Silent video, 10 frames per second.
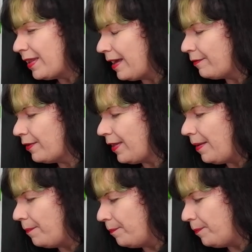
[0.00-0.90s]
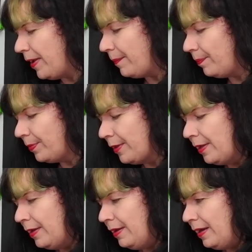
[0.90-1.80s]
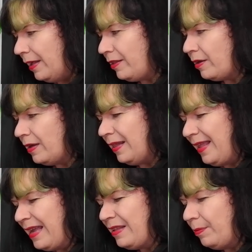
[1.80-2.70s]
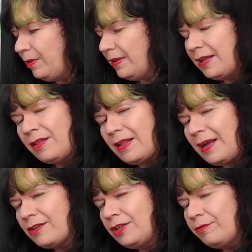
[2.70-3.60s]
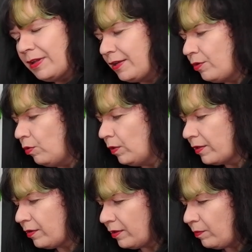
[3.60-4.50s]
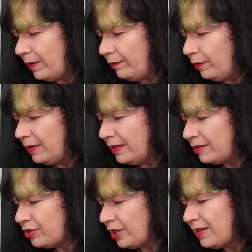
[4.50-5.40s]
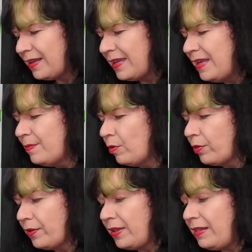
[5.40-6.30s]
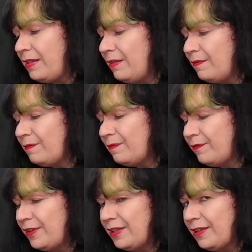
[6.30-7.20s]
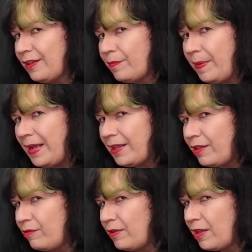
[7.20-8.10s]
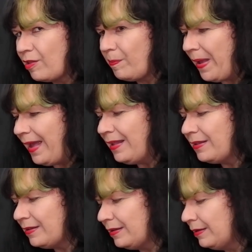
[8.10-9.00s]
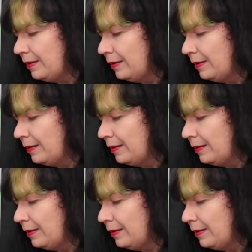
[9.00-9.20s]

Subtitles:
with it after that, but as a collectible, it's actually really cool. It's got this wonderful little chiclet keyboard that doesn't feel as bad as you'd expect.